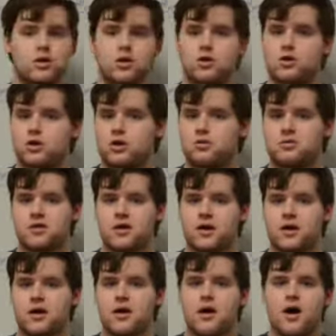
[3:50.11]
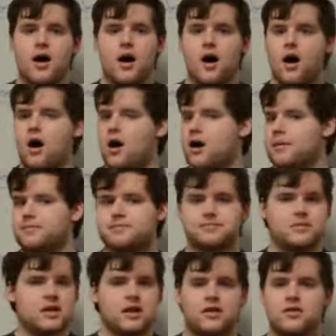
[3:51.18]
you're using,
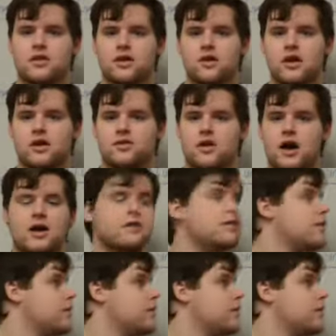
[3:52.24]
anything like that.